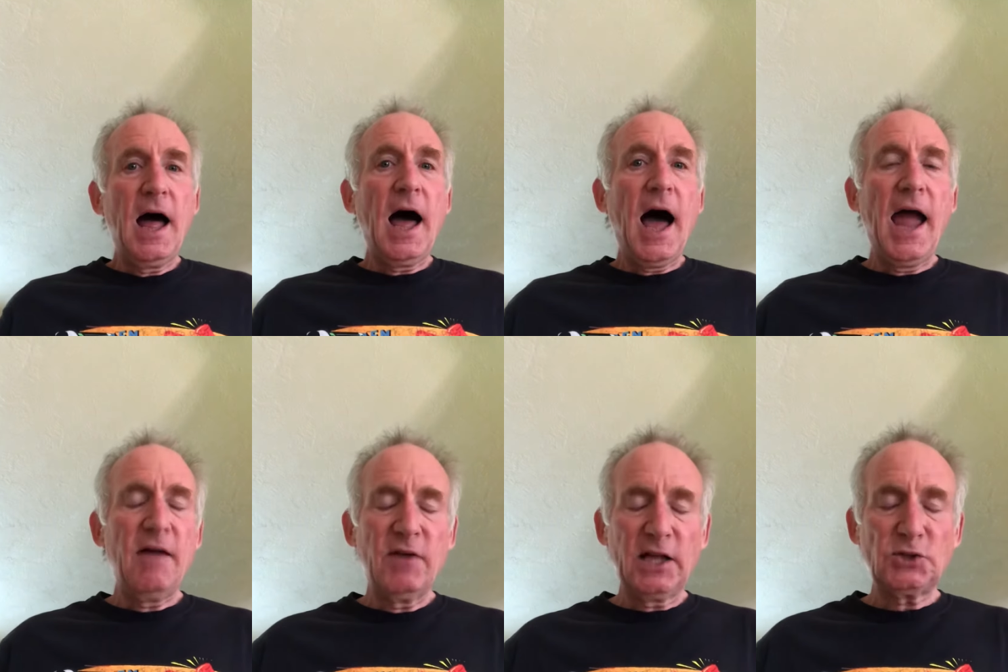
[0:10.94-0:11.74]
I have
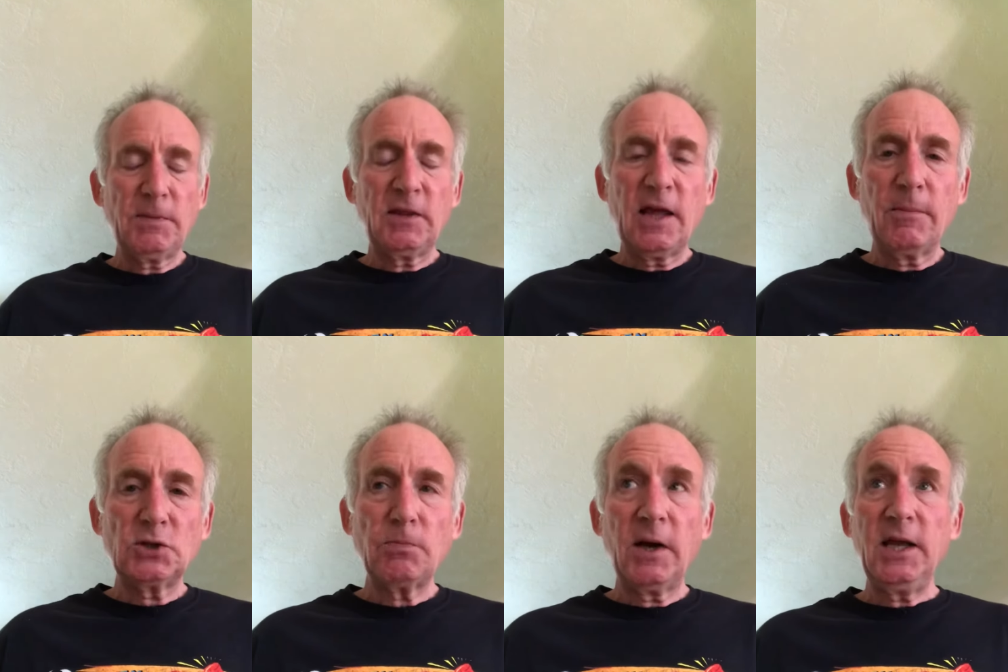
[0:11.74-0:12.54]
not spent that
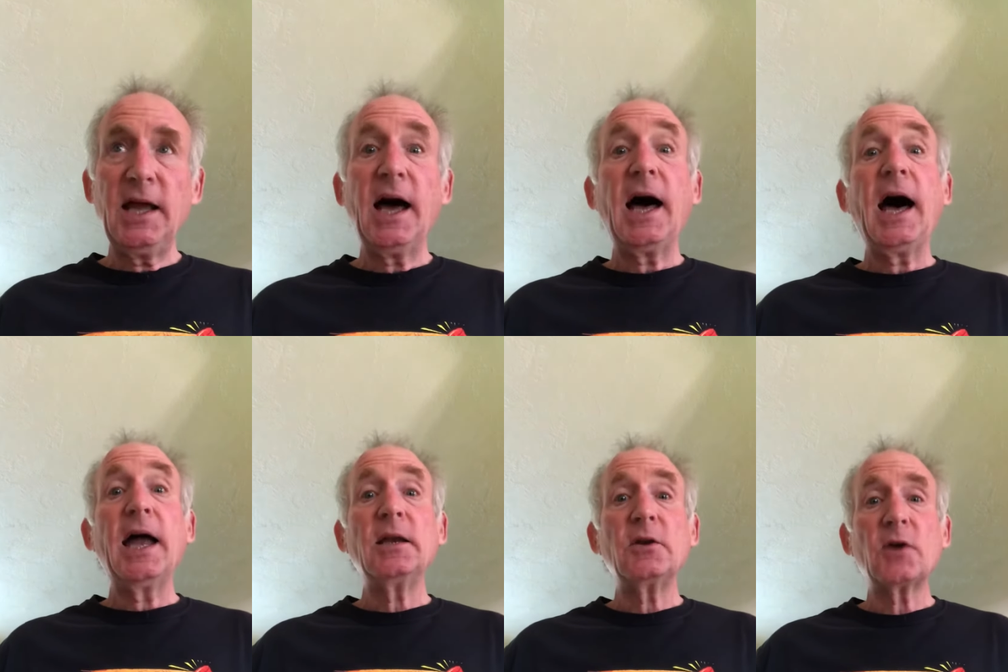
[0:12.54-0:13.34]
much money
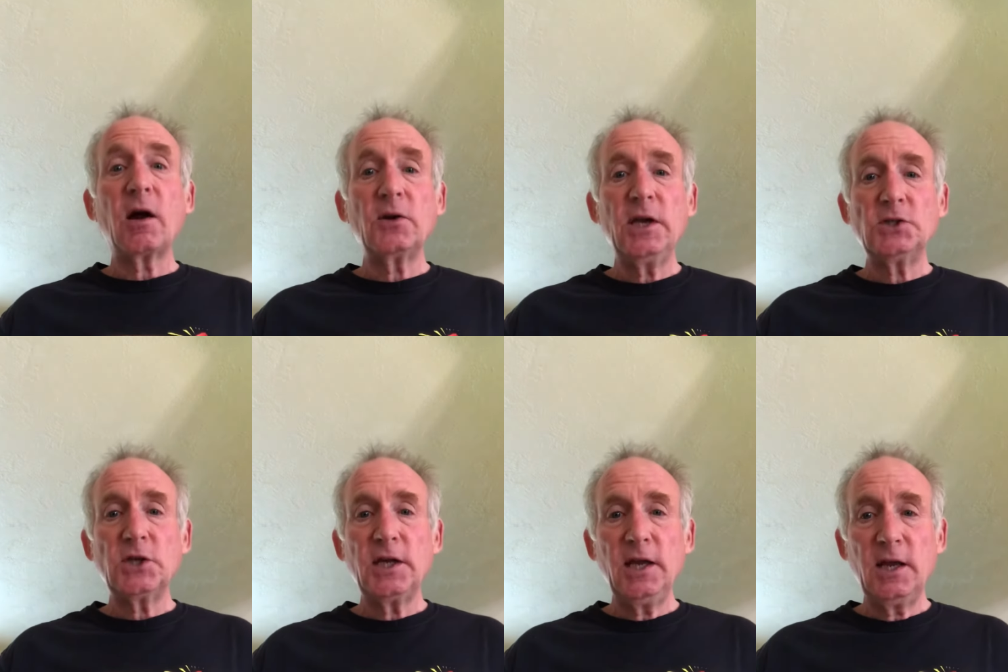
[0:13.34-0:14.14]
on guitar
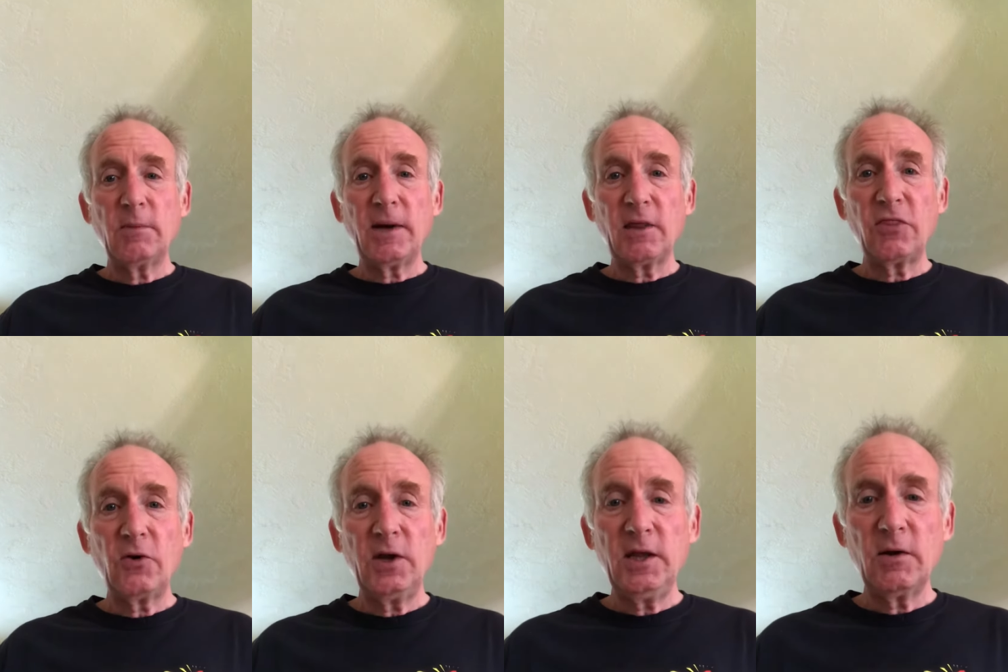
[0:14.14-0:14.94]
teaching in about
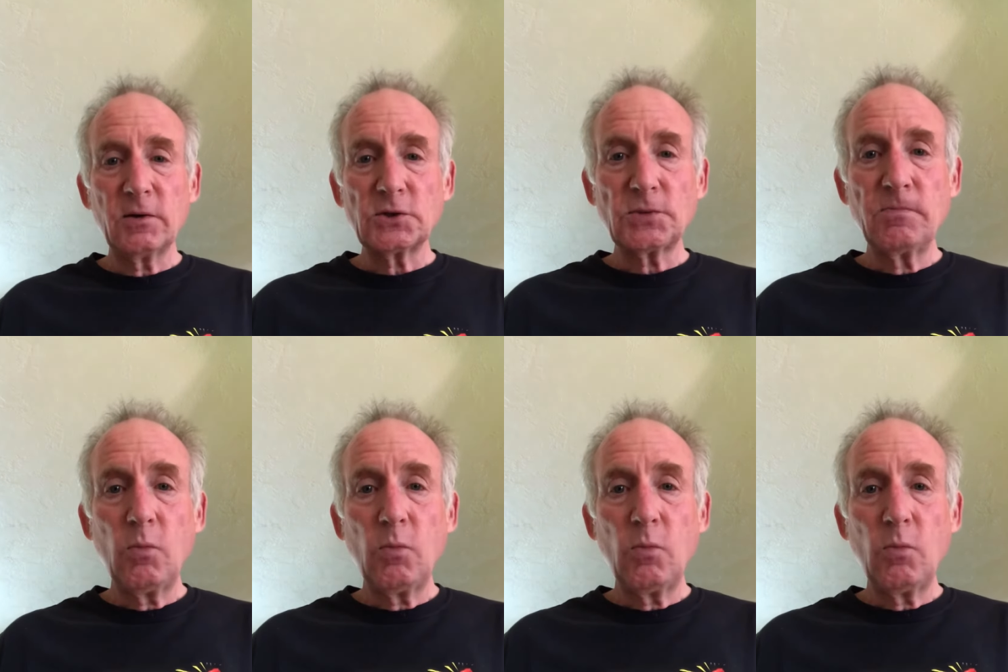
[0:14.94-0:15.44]
30 years.